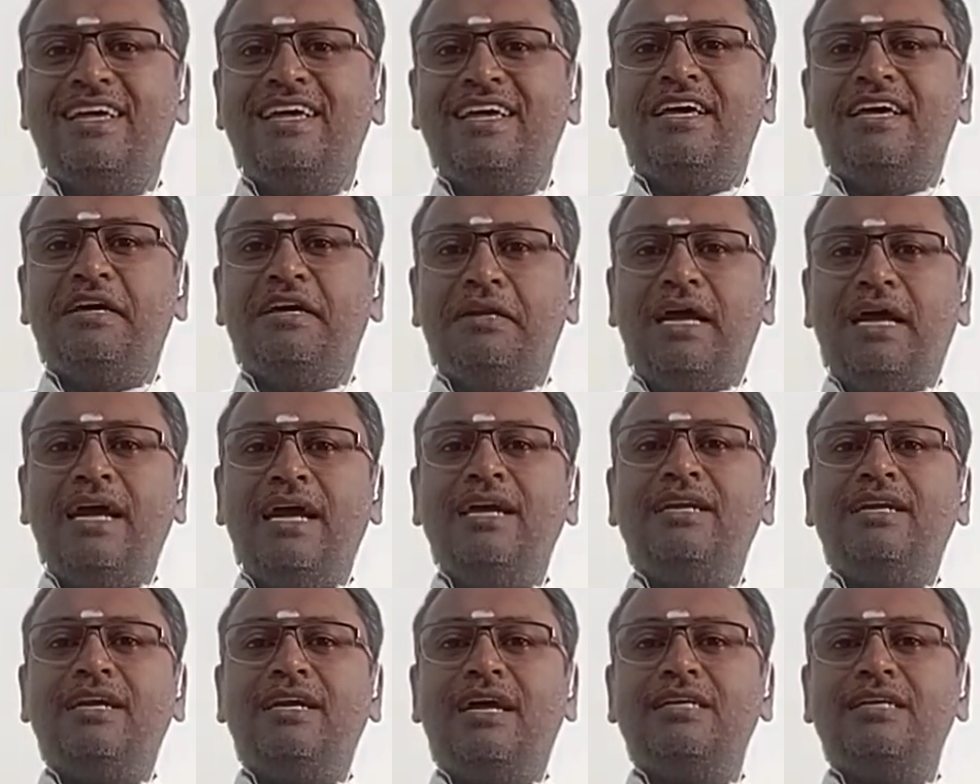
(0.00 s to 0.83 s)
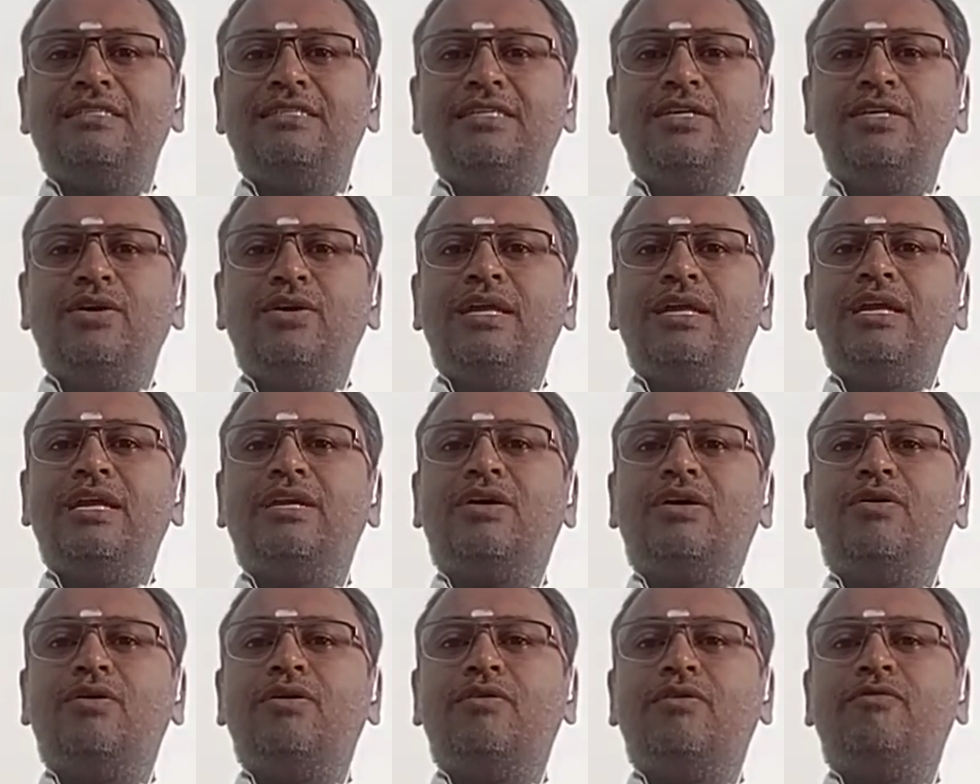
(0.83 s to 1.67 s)
Right, a zero error
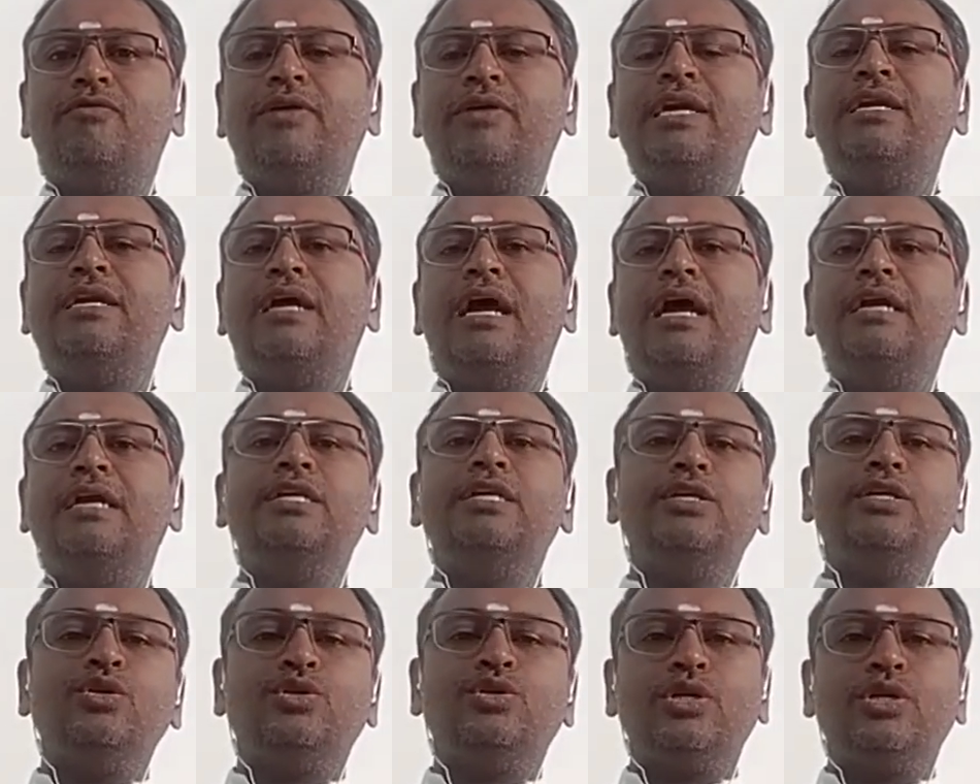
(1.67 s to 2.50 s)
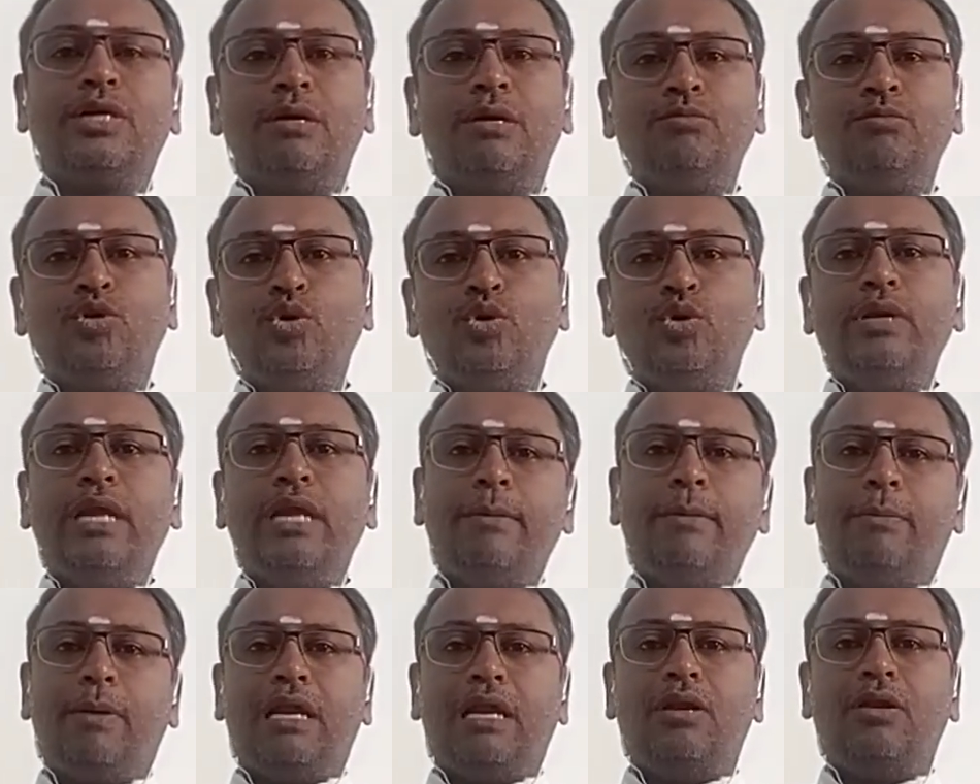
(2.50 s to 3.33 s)
counterfeit, and it used to come through
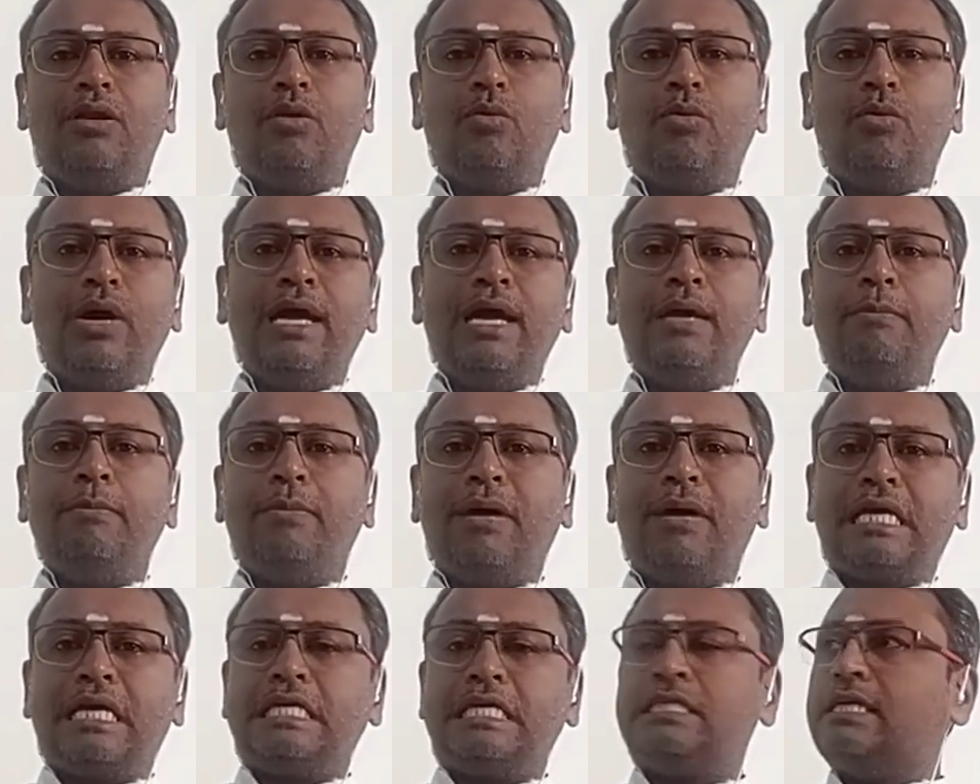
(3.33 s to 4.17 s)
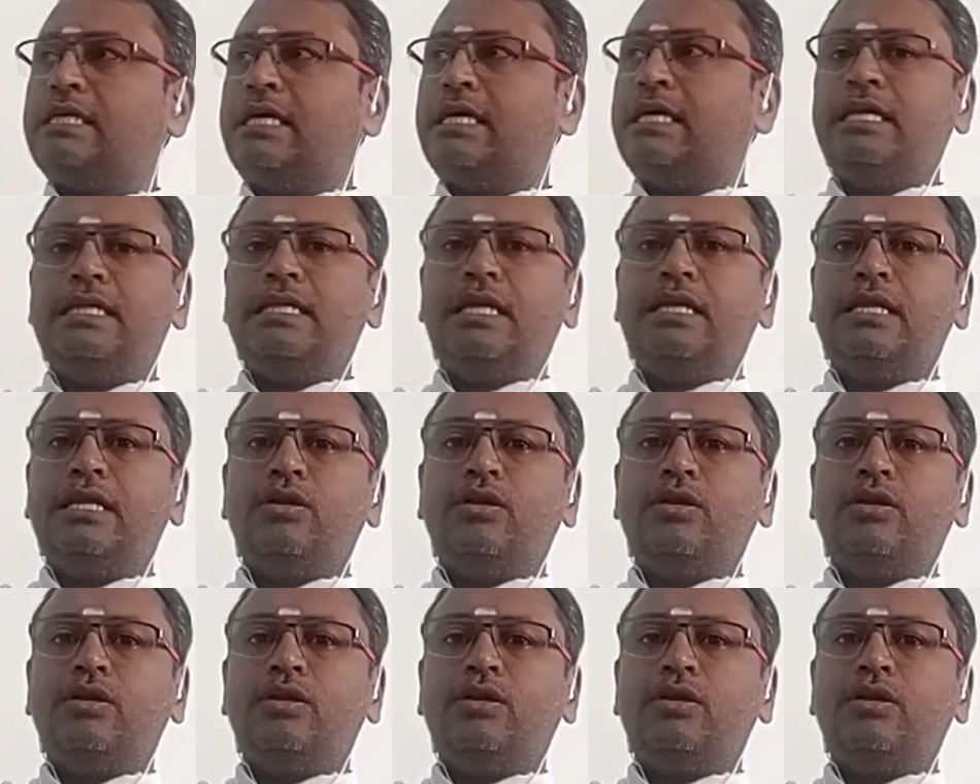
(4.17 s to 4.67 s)
Nepal. Why Pakistan?